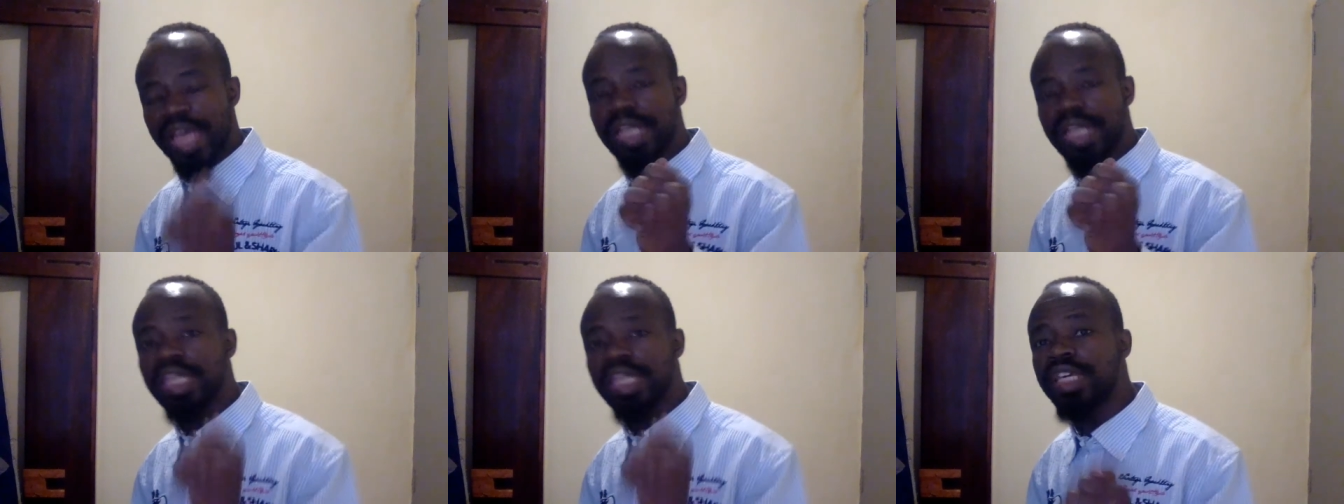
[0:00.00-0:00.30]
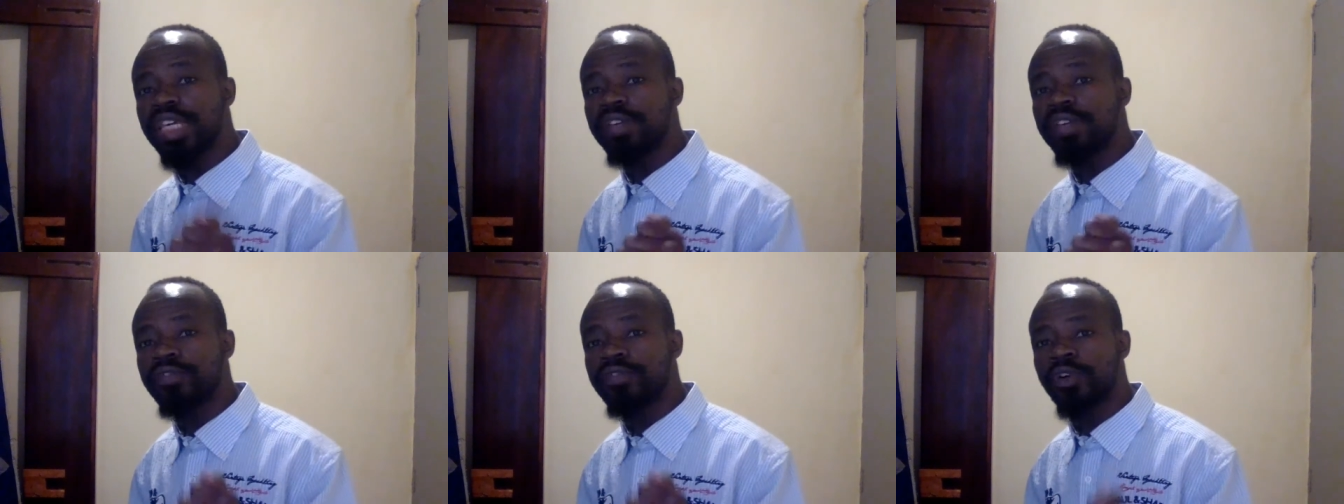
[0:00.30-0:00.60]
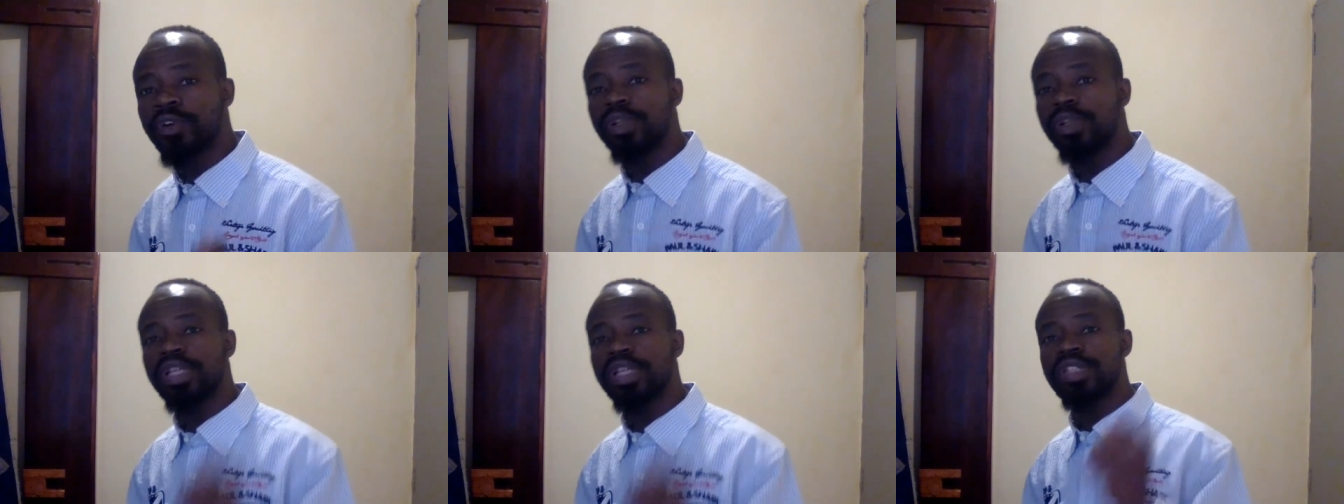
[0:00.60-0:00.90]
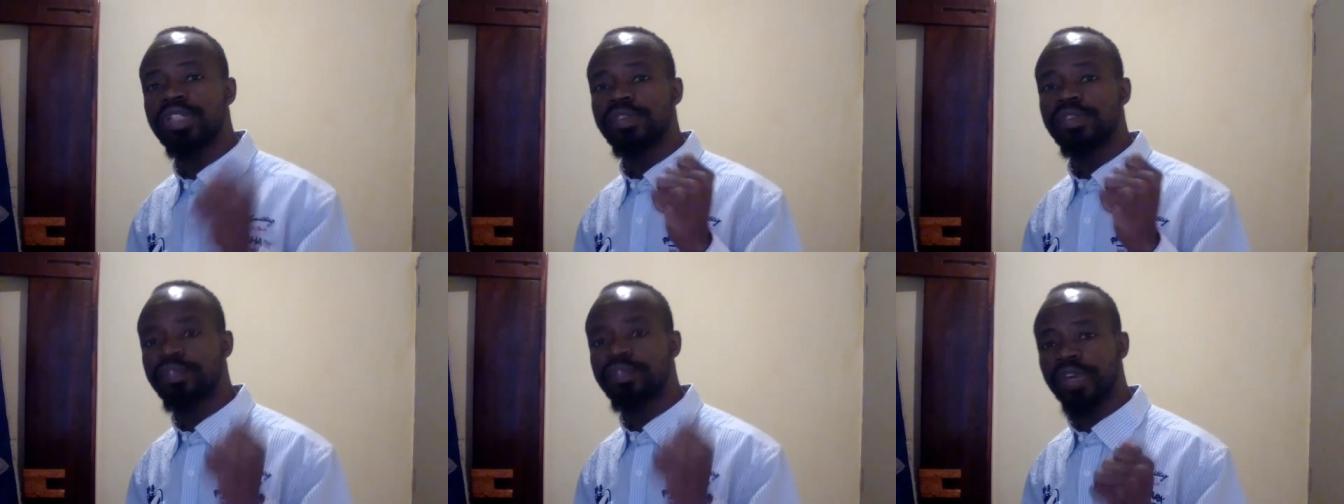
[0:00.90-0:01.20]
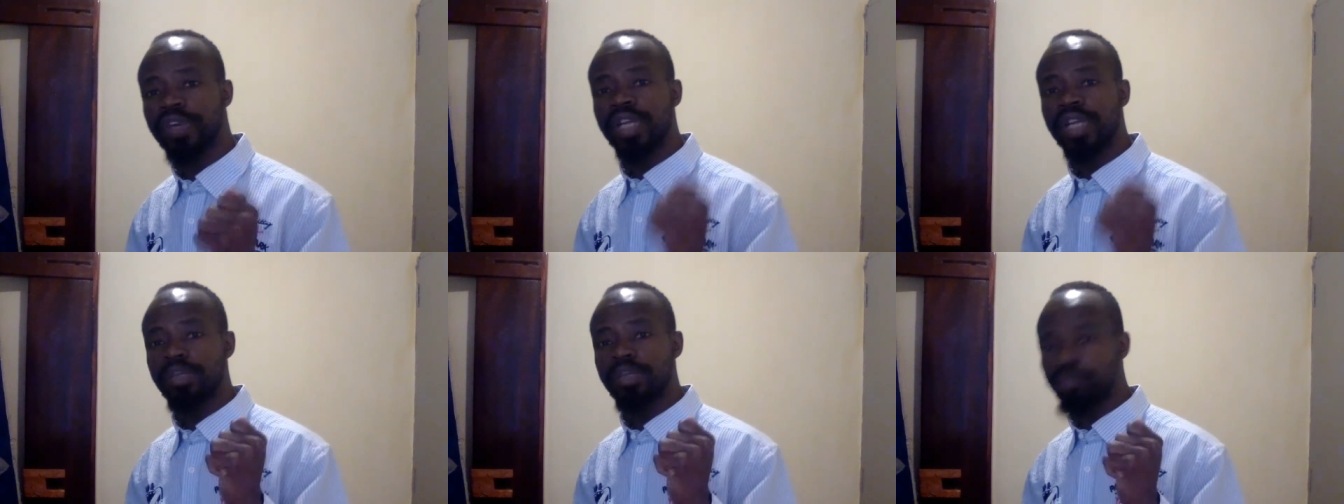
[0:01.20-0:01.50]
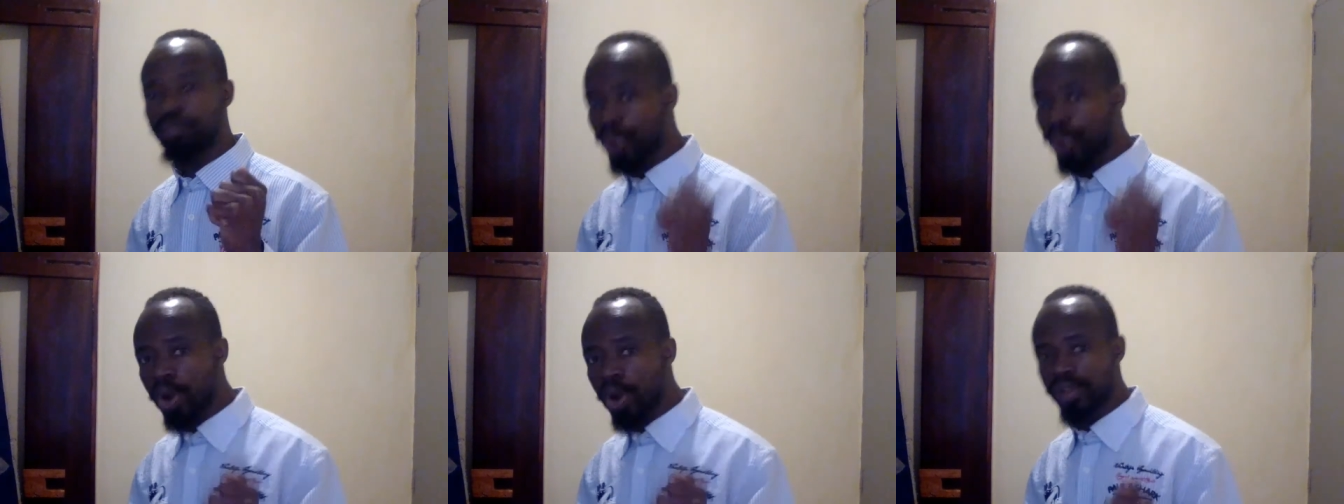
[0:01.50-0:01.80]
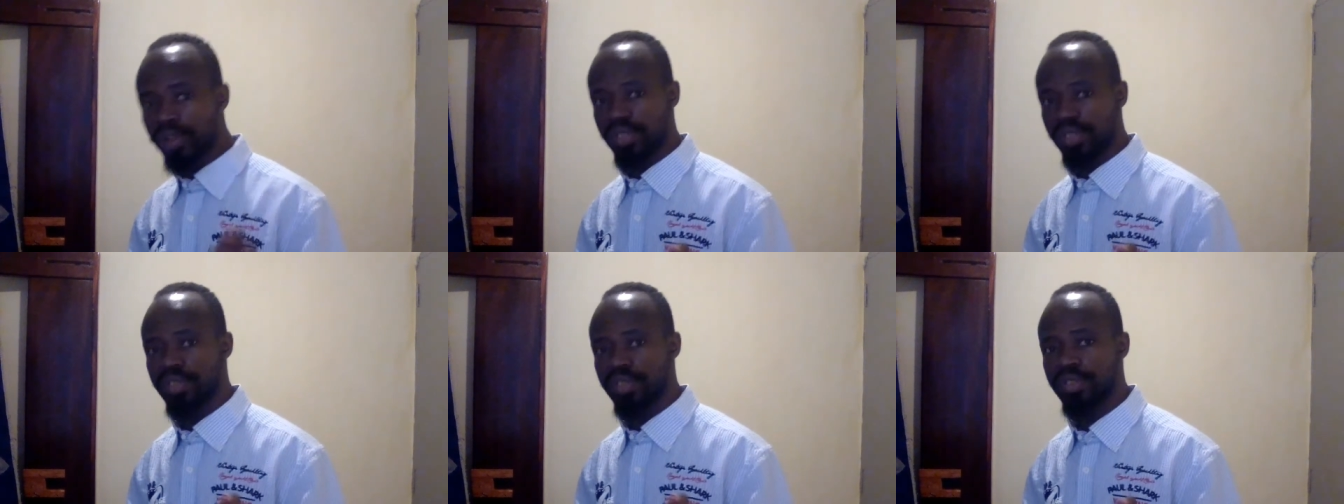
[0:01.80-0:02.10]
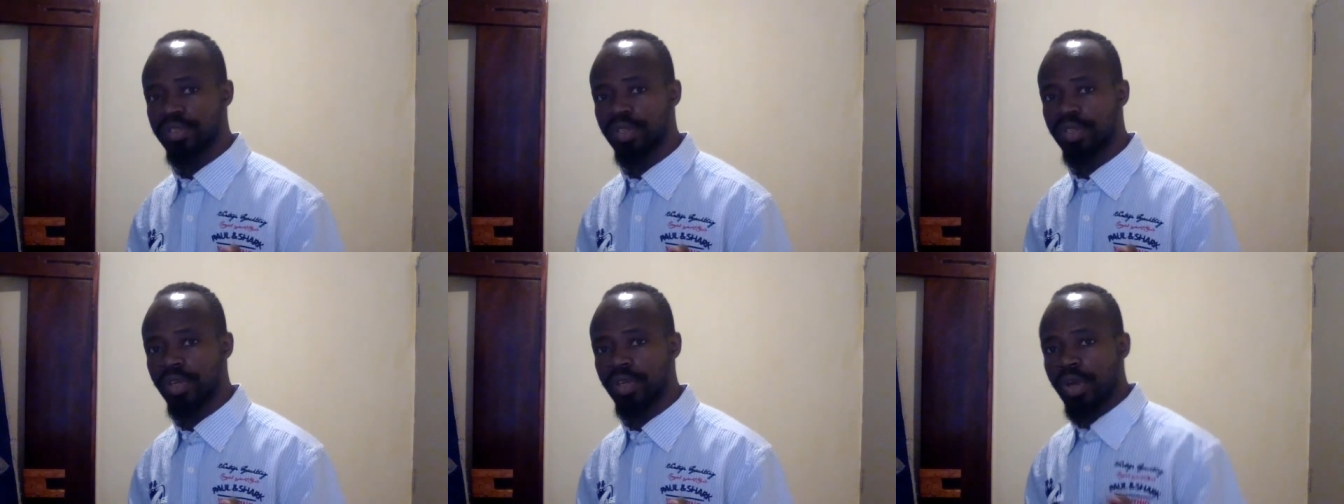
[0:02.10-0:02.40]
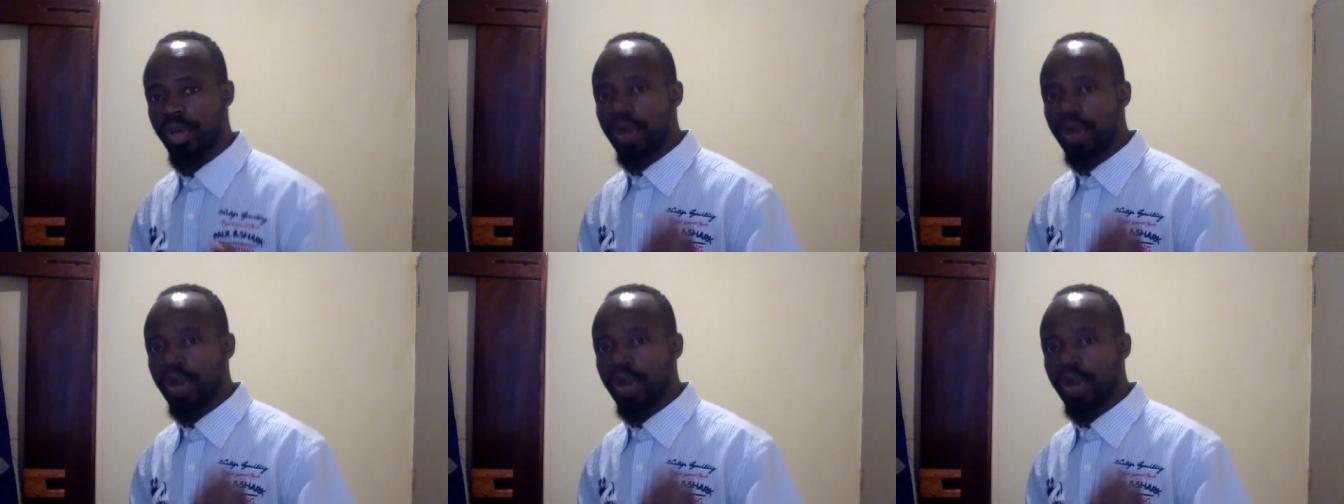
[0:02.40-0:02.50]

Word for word: and evil is very important